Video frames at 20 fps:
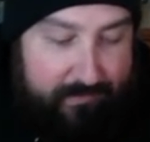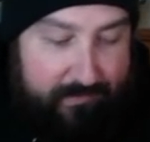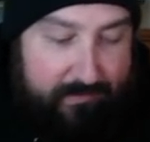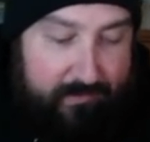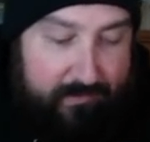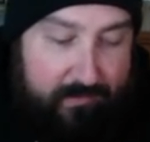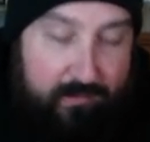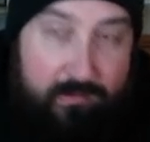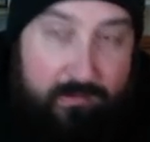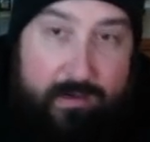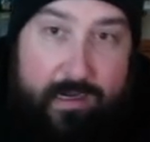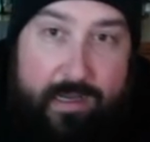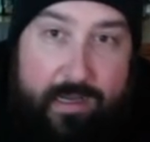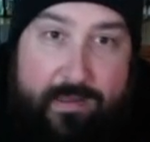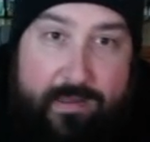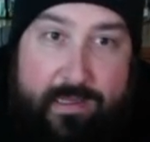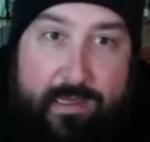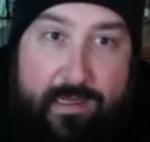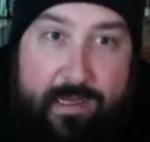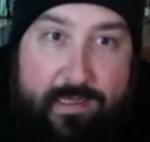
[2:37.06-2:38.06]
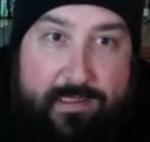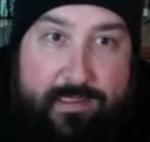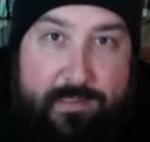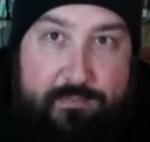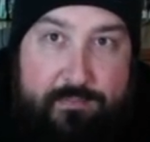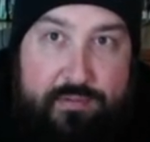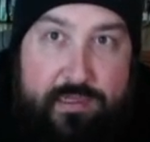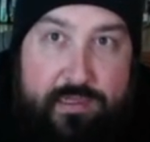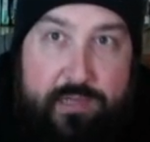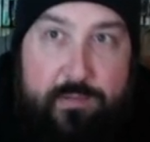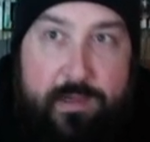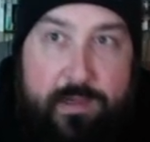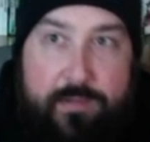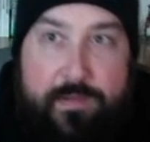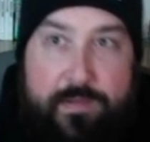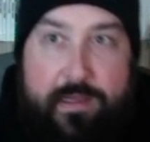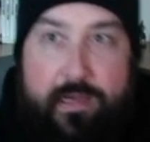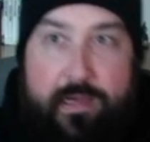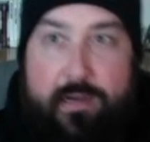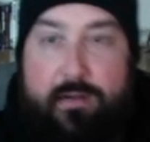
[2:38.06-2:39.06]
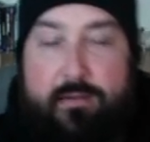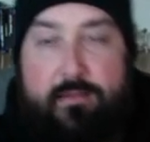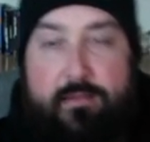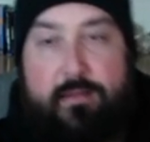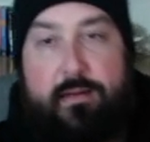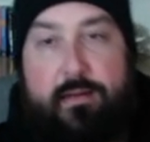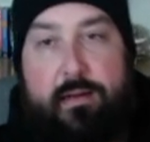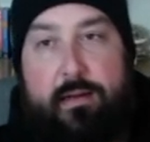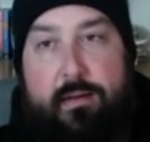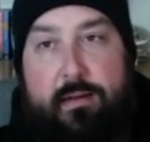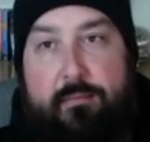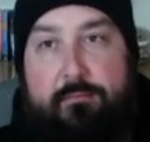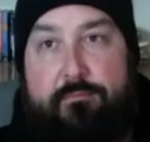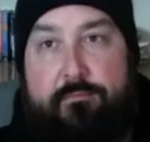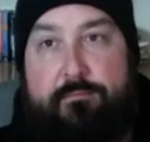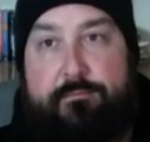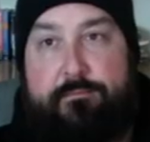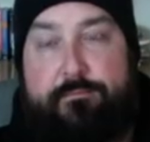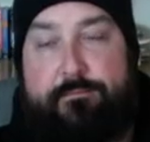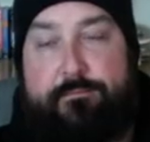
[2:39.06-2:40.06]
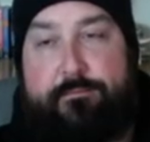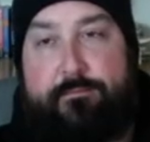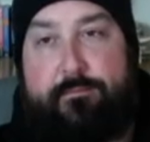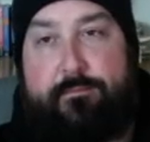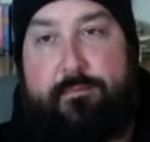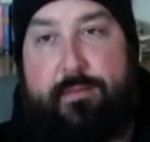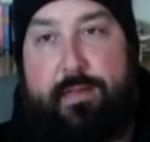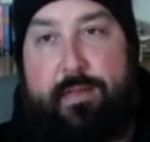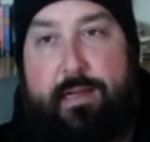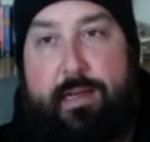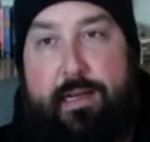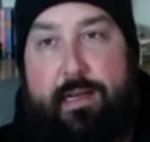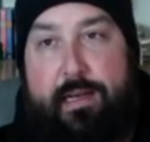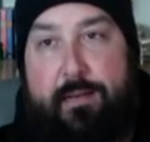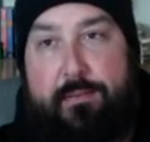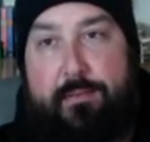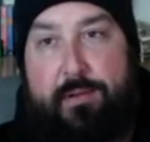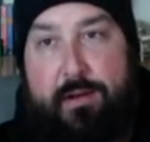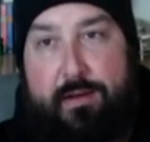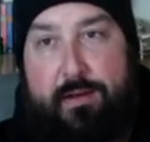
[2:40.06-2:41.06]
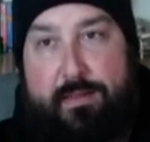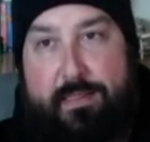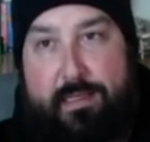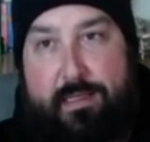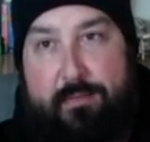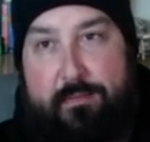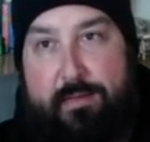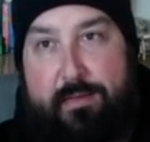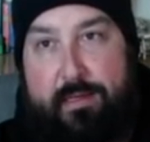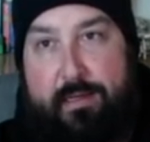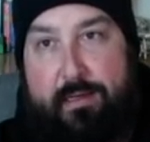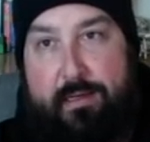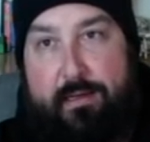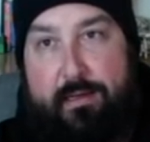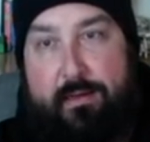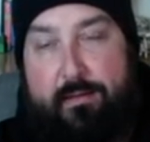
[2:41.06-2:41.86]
All right, I think I did pretty well there. Um, ended up costing me,